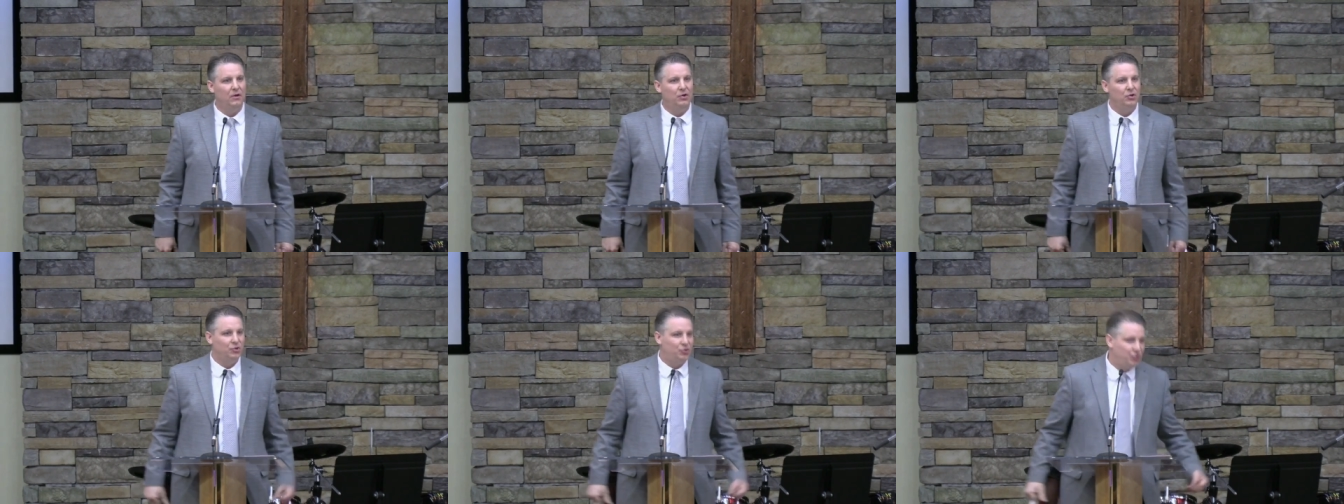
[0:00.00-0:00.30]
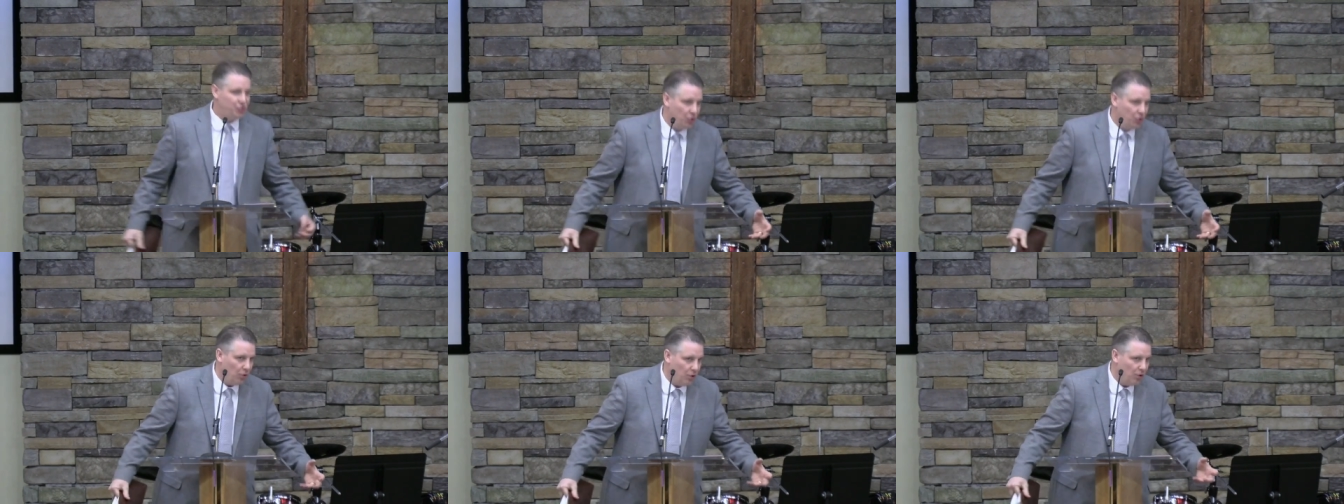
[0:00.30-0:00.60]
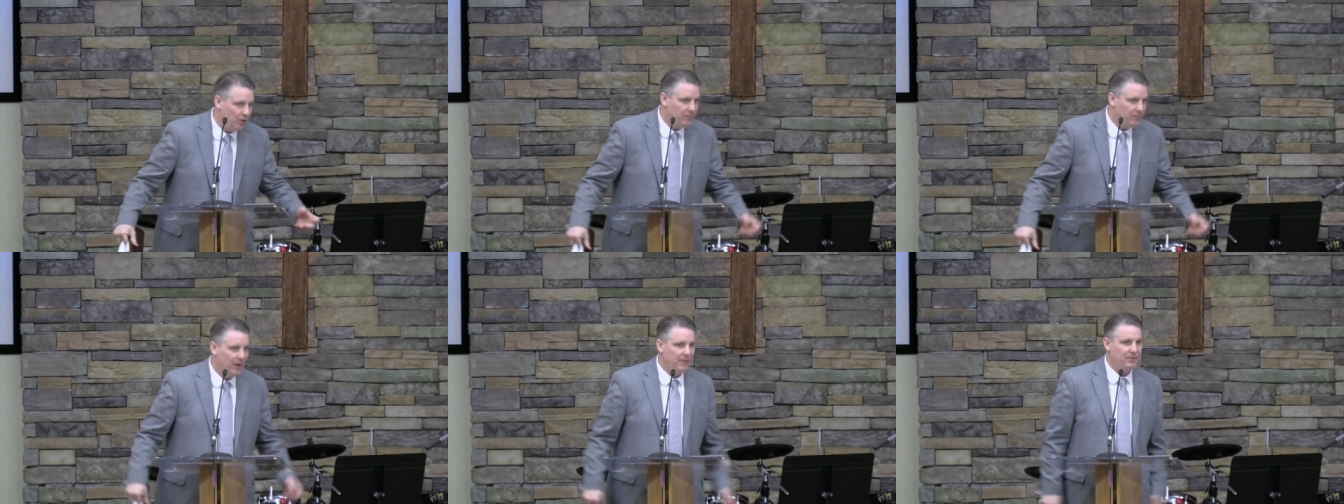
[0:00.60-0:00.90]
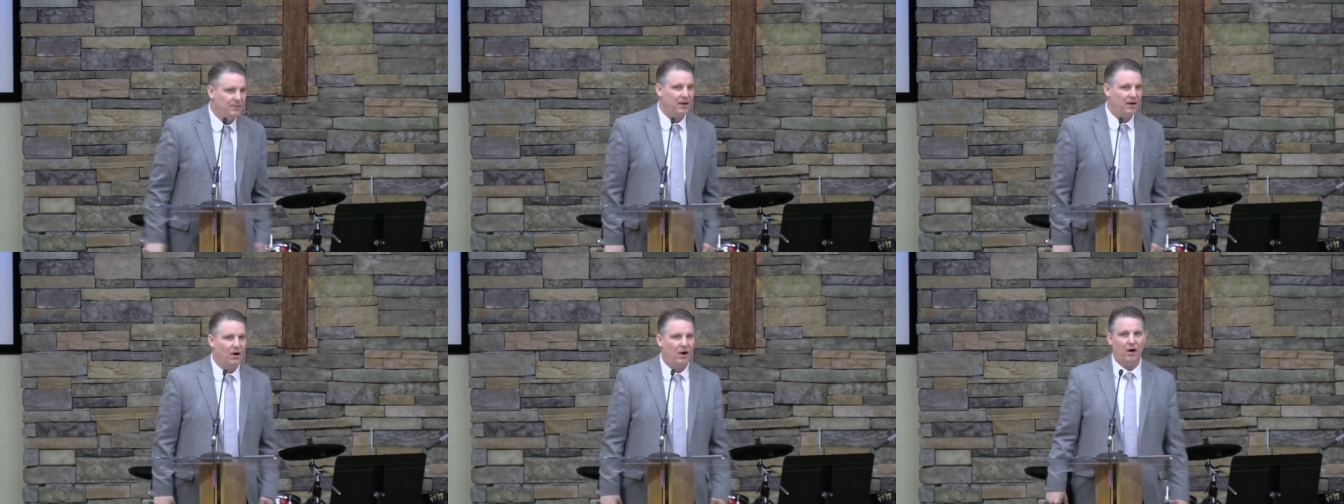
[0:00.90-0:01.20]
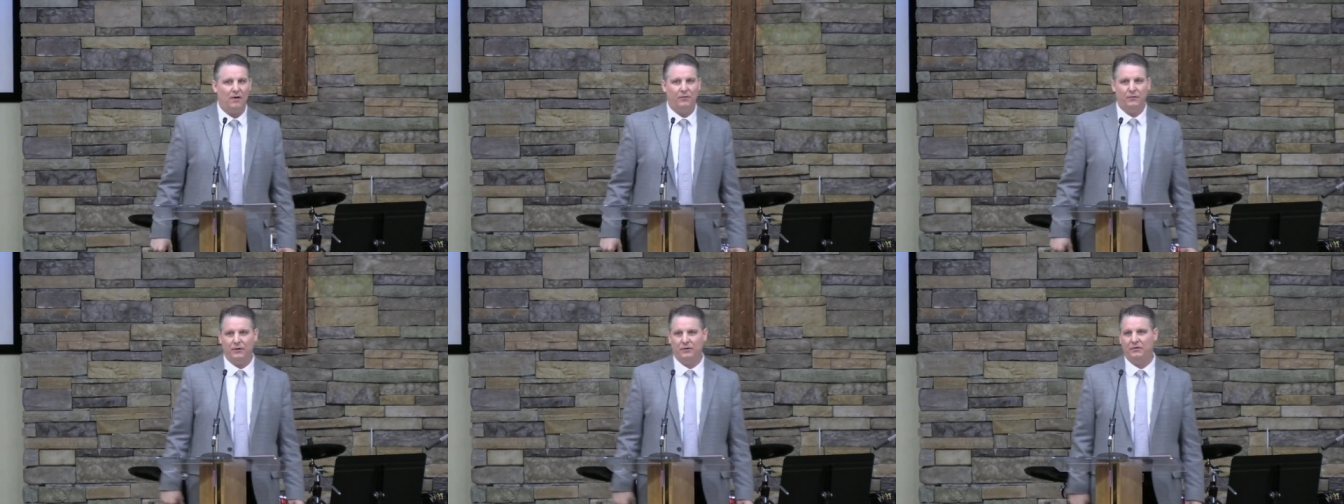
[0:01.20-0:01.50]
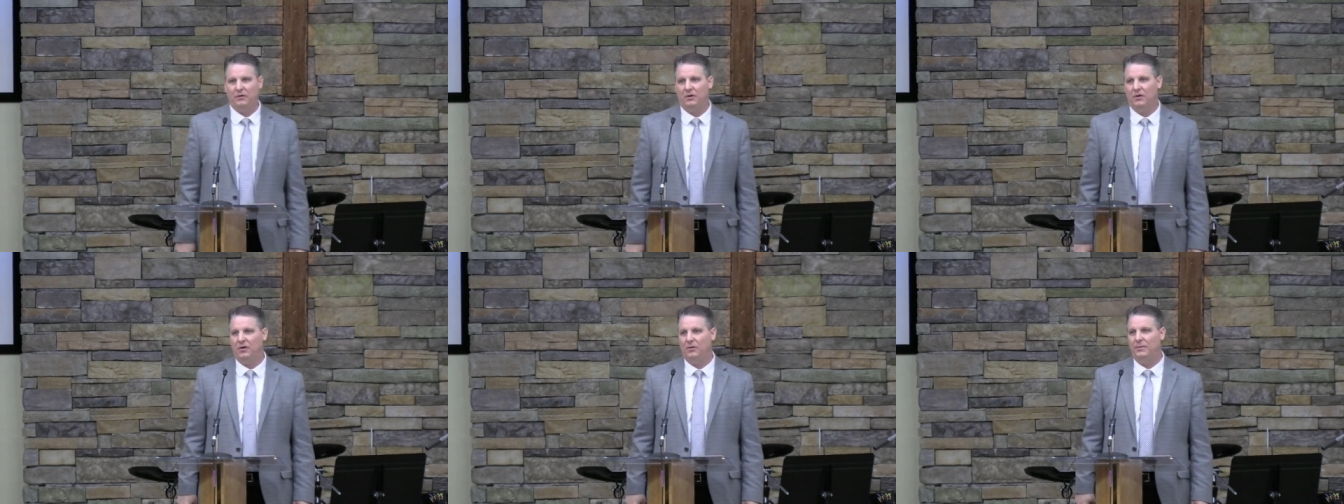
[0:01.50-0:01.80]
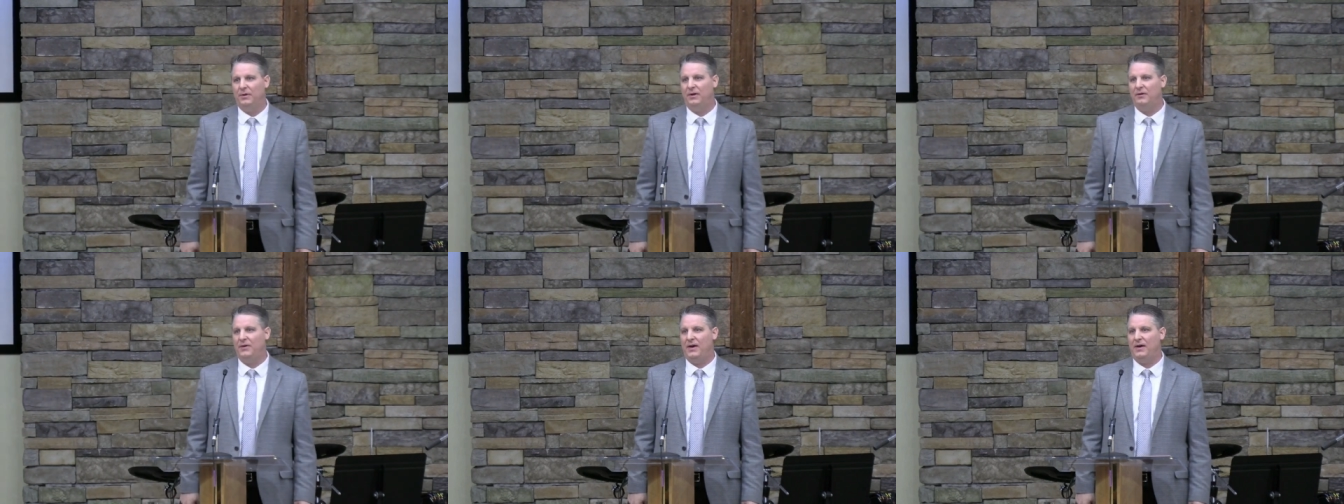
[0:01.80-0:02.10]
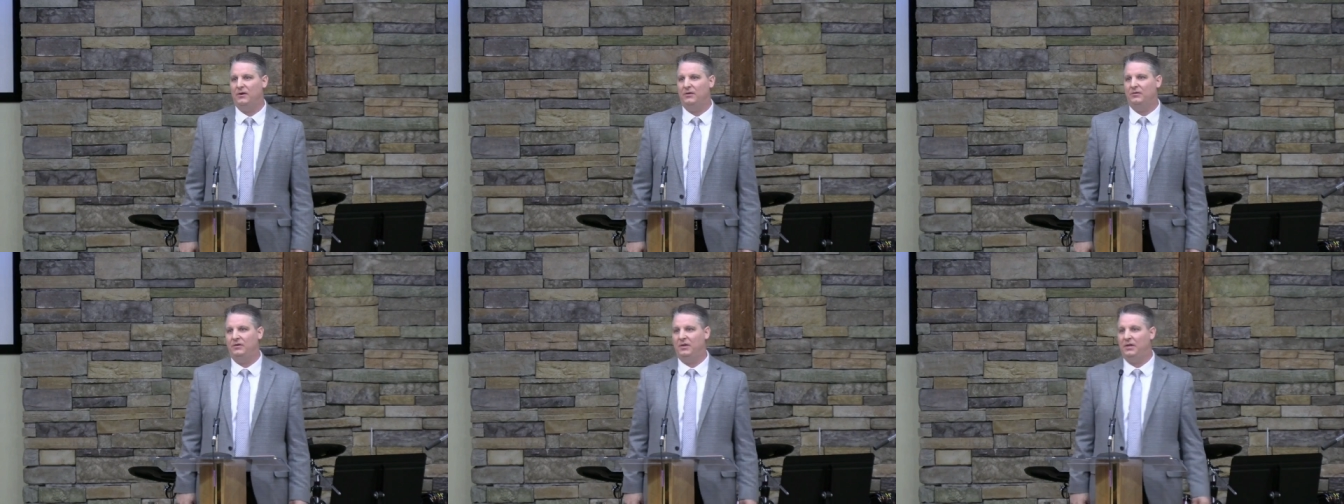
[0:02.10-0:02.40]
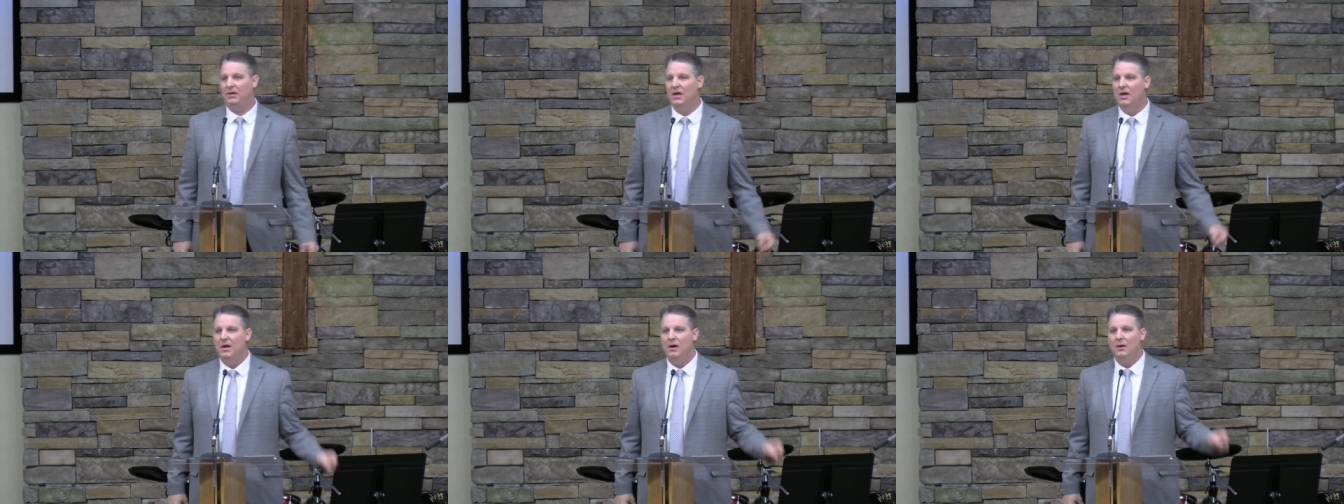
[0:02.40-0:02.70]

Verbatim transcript: Sure, maybe it offers a little bit of energy.